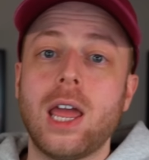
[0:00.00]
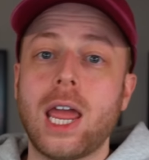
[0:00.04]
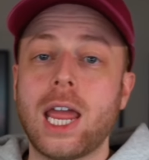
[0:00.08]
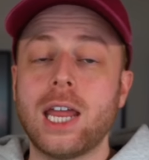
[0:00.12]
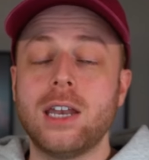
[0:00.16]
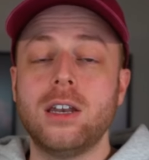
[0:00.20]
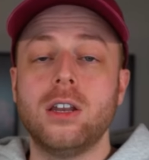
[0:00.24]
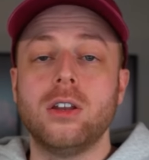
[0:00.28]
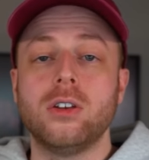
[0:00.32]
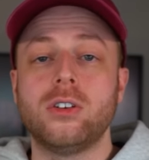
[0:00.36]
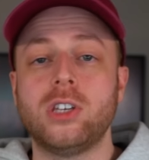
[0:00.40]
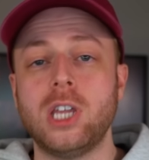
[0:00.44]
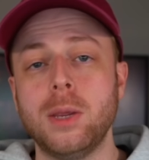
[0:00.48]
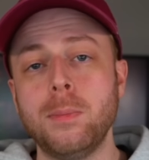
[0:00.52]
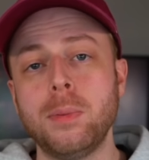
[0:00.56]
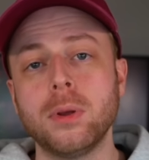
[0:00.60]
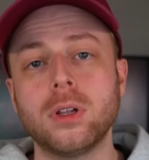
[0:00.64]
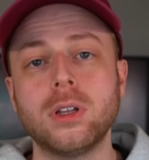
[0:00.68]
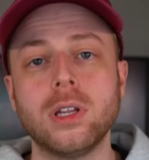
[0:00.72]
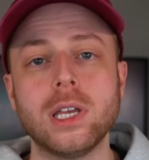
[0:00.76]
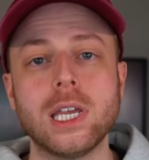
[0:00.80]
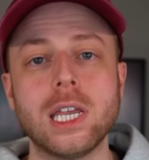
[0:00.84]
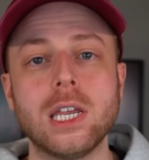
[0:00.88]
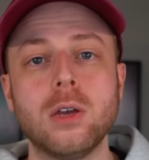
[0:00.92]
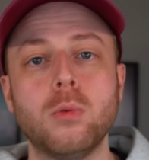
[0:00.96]
And
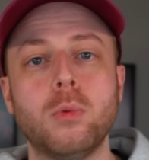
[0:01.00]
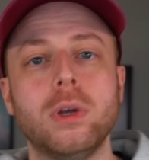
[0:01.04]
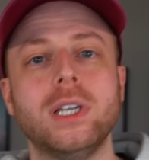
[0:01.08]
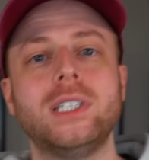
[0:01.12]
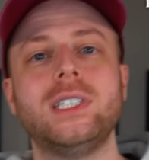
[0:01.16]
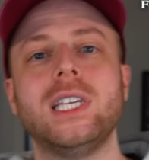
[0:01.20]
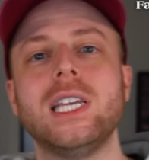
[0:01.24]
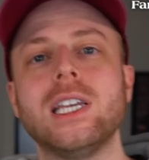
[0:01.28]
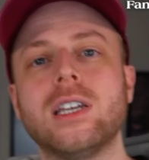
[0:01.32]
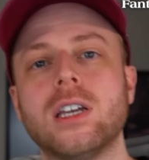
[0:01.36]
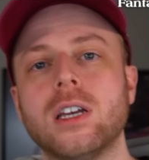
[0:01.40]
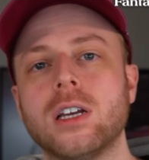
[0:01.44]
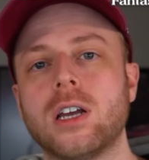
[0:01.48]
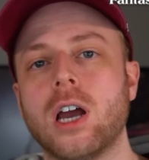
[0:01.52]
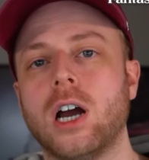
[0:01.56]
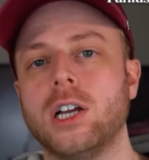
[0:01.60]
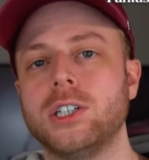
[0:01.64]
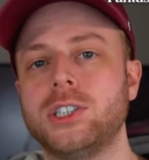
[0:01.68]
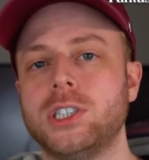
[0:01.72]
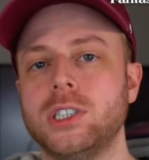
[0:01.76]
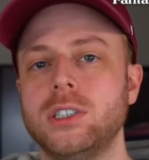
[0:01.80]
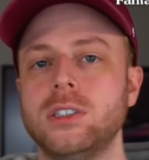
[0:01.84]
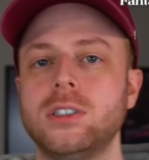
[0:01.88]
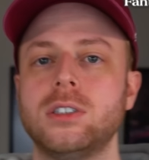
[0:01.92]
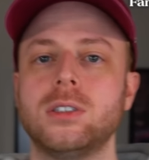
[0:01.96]
typically we see
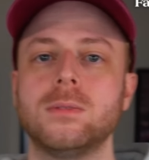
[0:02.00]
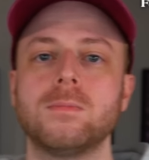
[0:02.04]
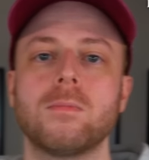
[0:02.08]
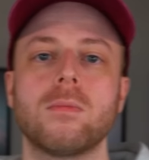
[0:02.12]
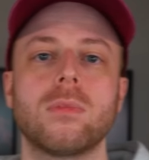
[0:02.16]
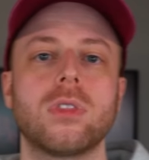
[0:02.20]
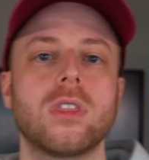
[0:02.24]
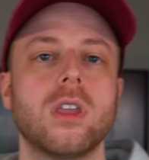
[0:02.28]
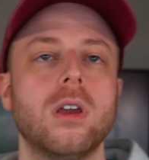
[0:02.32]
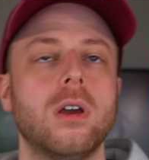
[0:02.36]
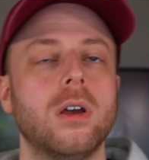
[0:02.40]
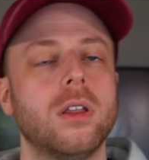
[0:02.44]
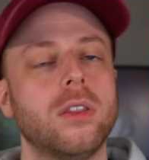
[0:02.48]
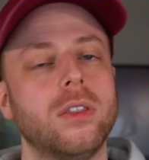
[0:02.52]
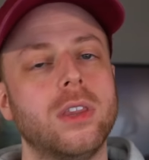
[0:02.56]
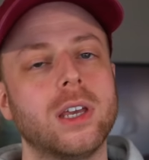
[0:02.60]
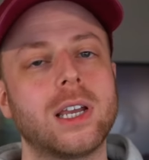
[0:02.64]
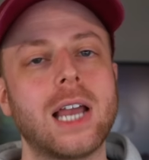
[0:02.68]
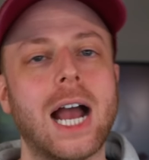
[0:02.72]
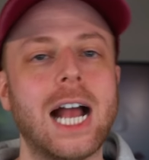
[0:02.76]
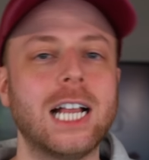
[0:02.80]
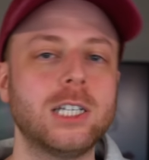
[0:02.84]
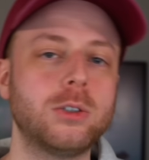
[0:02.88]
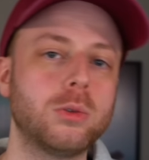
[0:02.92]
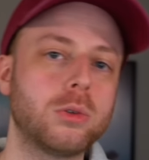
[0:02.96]
concussions, the
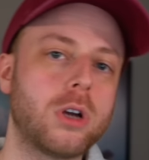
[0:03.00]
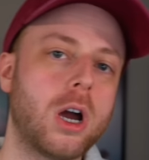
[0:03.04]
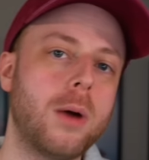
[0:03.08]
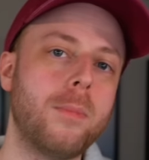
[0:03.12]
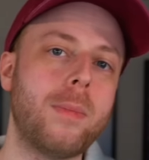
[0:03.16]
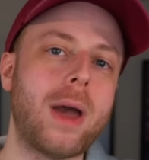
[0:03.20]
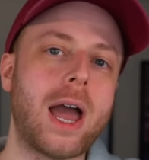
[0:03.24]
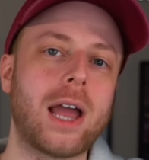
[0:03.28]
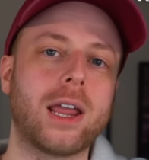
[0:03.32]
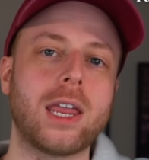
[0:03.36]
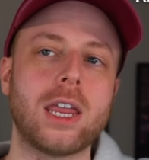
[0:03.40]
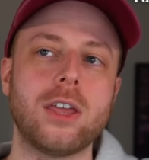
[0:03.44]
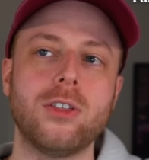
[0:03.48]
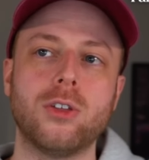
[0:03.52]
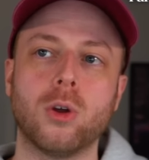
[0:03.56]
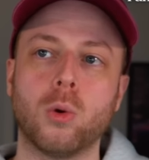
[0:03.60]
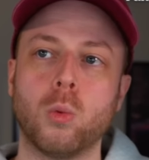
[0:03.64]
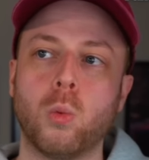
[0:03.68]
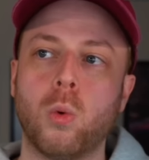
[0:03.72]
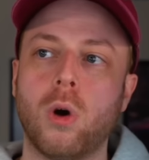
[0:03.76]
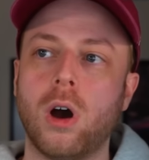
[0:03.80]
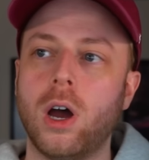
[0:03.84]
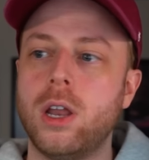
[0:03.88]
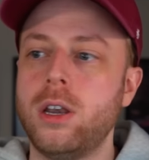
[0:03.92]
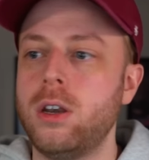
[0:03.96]
guys will come back either
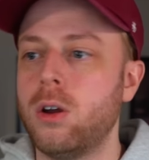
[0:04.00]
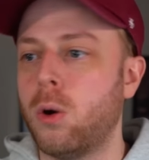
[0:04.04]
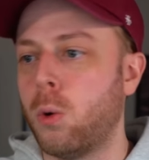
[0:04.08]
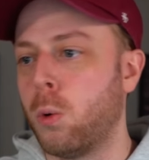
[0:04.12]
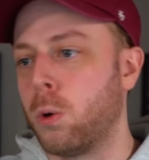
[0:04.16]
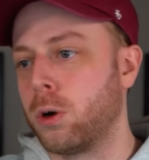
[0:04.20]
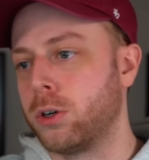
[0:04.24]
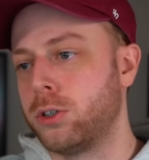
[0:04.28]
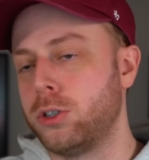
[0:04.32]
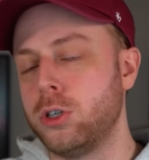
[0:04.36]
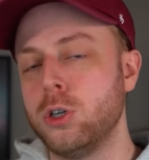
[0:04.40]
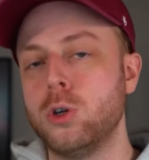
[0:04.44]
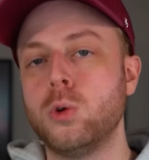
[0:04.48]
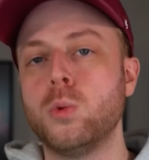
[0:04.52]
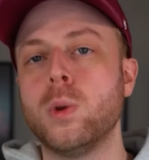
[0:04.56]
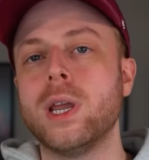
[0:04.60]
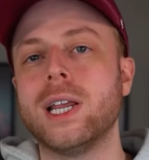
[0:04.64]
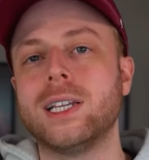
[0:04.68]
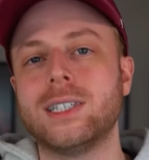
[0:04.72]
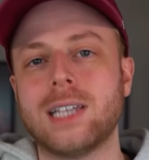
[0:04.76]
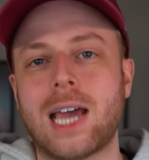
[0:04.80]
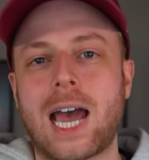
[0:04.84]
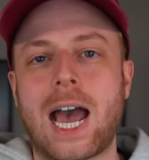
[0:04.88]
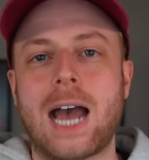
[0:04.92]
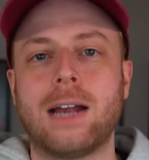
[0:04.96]
1 or 2
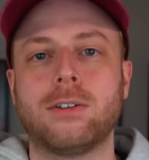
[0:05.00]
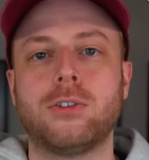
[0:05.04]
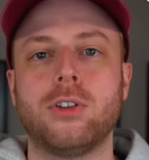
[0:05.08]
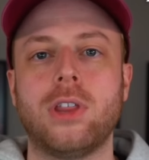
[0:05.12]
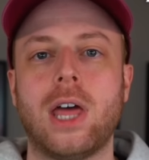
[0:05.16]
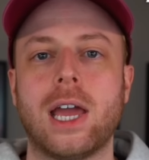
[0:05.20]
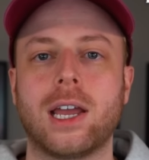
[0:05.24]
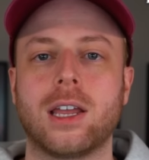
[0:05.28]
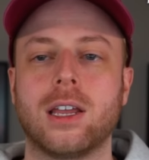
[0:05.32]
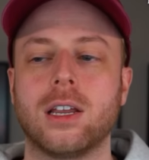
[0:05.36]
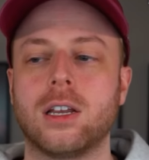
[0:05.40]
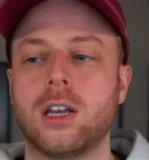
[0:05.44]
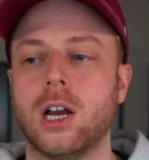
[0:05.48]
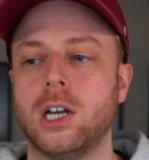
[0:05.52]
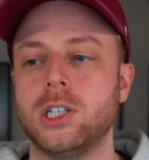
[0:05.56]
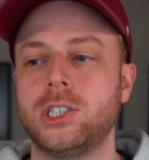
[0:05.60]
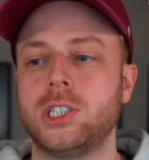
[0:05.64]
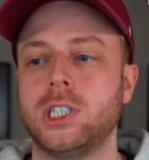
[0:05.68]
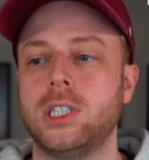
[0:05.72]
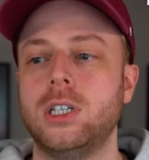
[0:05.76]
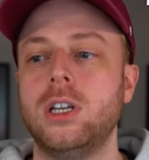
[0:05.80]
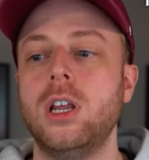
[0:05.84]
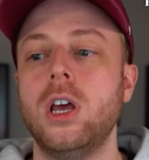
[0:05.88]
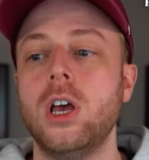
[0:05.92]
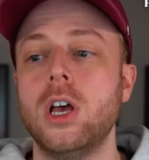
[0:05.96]
weeks after that
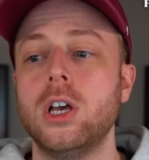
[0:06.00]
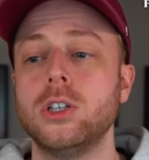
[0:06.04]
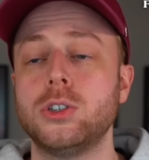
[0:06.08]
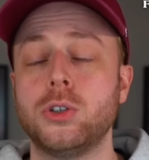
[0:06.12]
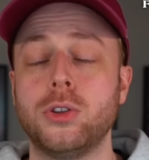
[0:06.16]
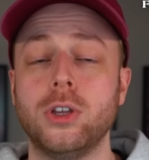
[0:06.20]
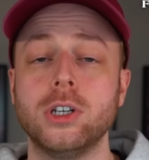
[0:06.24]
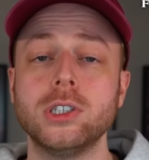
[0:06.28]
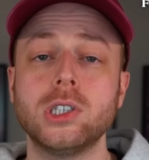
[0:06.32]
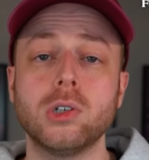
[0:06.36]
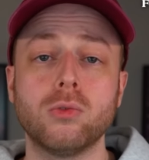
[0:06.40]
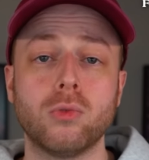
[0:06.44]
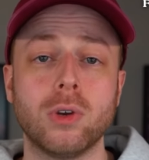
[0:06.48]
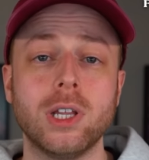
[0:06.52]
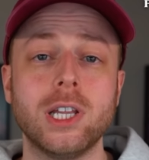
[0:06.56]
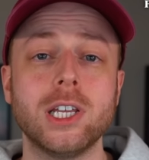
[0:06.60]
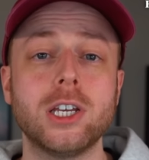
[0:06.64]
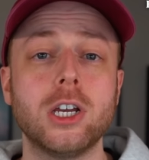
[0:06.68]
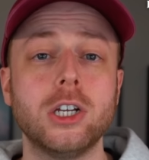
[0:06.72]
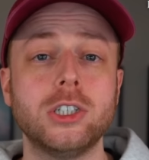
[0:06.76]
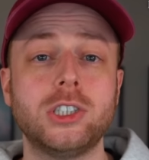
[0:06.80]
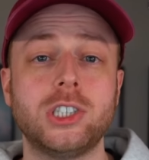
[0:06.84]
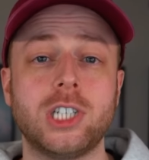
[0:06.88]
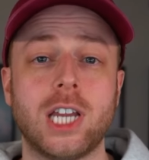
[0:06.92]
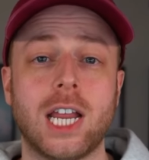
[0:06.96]
concussion. So there's a really
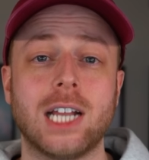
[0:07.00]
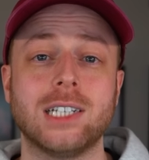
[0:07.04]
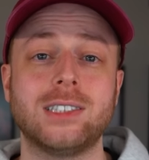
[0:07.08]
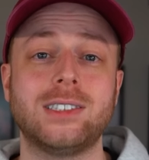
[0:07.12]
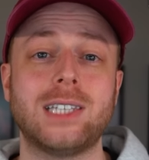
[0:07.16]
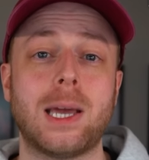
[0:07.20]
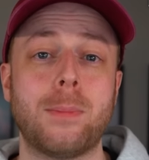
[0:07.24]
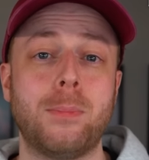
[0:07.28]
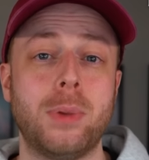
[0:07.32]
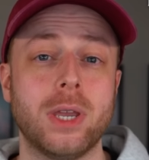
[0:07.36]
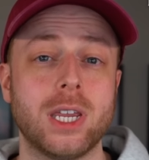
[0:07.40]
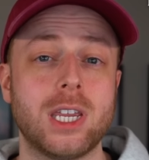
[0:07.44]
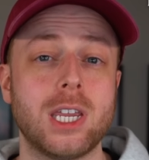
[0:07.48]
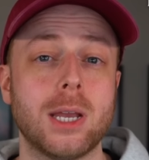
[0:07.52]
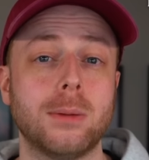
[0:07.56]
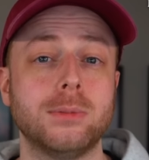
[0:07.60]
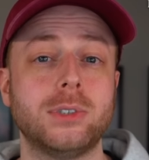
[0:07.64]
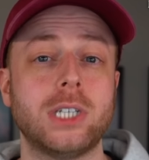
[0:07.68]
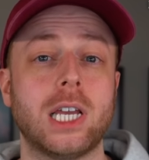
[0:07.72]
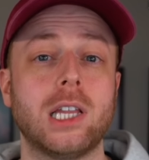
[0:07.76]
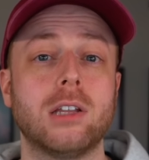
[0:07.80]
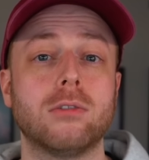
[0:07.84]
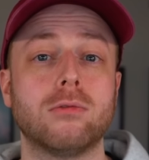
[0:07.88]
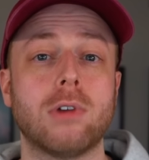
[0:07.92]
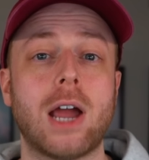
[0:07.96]
good chance that picking up
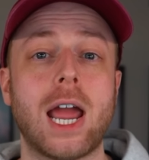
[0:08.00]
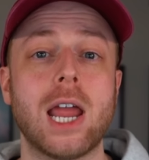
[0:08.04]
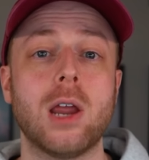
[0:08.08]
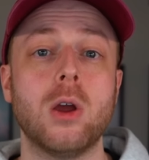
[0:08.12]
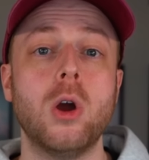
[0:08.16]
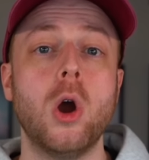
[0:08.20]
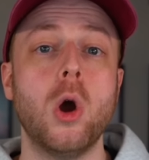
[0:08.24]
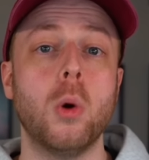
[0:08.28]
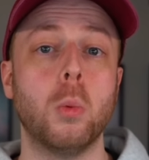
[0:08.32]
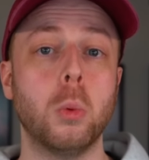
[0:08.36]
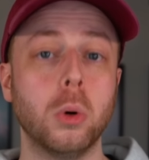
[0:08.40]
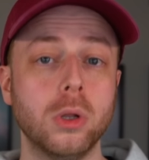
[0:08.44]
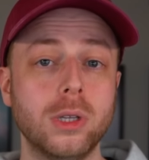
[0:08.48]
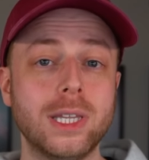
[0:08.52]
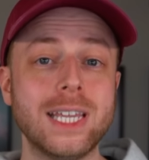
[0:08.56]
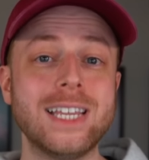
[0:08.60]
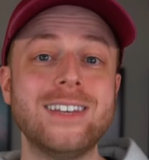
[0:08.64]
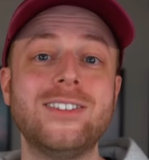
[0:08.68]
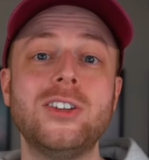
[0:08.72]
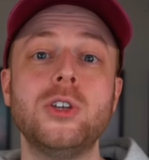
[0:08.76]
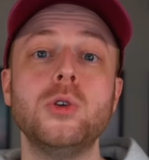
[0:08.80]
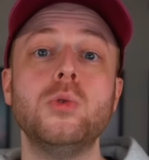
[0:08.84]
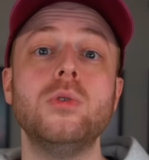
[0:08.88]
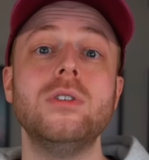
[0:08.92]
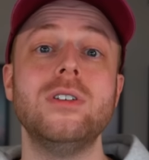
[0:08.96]
Jalen Wright will lead
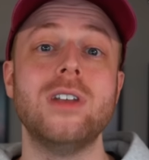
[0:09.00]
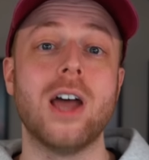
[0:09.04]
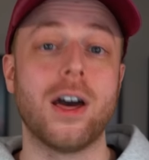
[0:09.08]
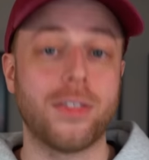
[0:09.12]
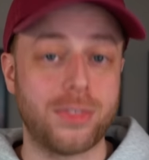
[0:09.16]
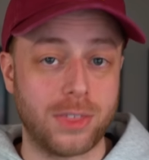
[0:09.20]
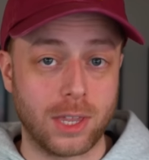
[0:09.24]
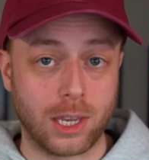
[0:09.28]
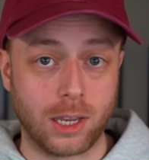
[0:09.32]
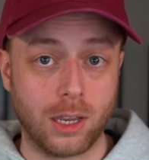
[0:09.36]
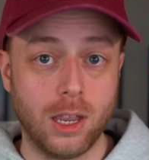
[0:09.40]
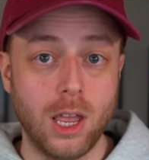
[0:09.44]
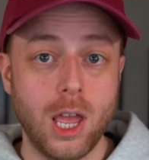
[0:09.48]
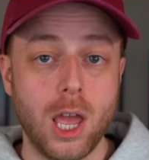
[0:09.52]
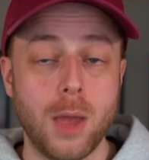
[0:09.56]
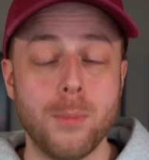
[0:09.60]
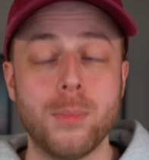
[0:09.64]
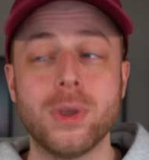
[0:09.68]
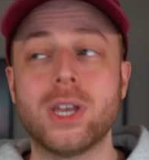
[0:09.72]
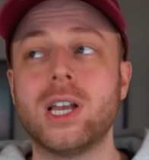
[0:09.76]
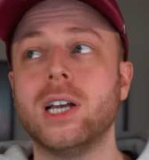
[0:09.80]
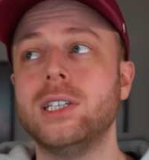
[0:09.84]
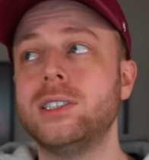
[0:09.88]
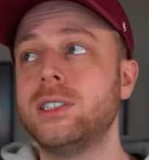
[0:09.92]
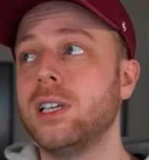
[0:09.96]
to nothing
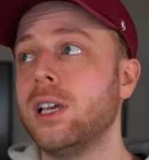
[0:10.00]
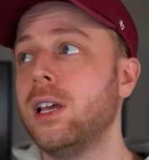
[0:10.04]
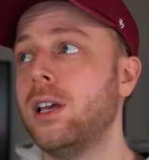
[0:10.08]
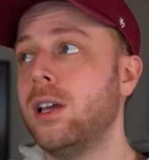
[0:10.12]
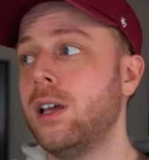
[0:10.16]
because